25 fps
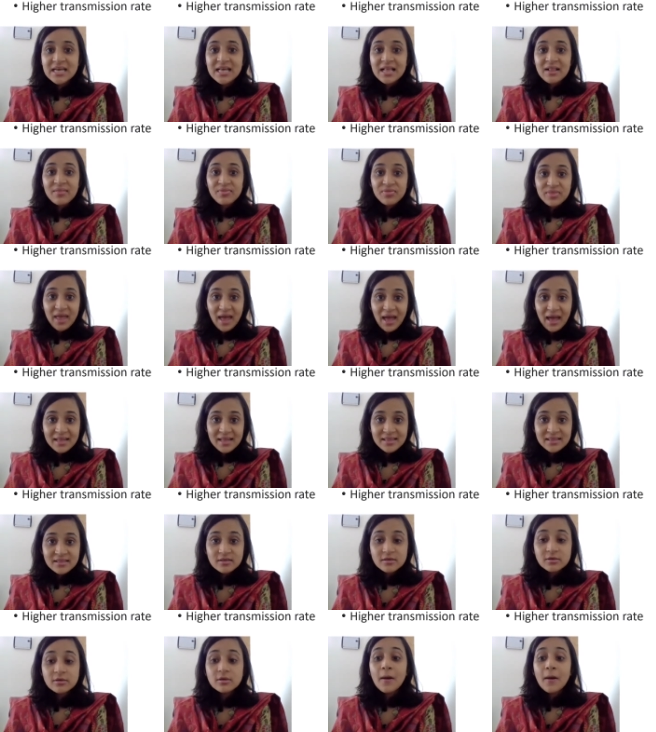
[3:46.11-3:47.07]
than
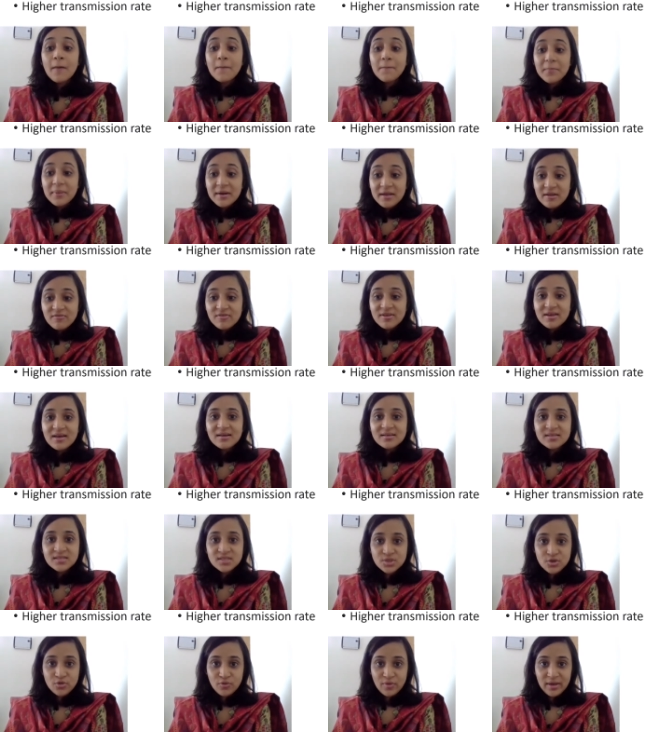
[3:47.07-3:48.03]
the previous
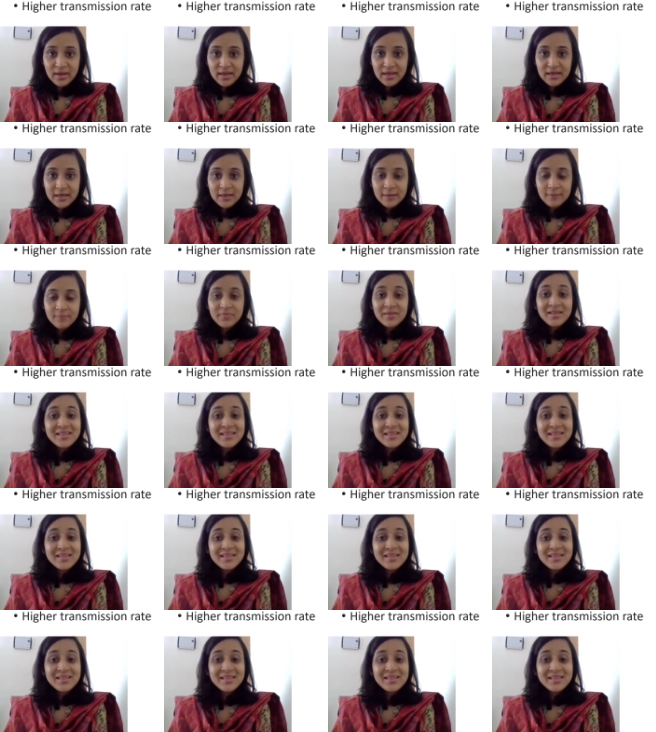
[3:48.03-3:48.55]
strain.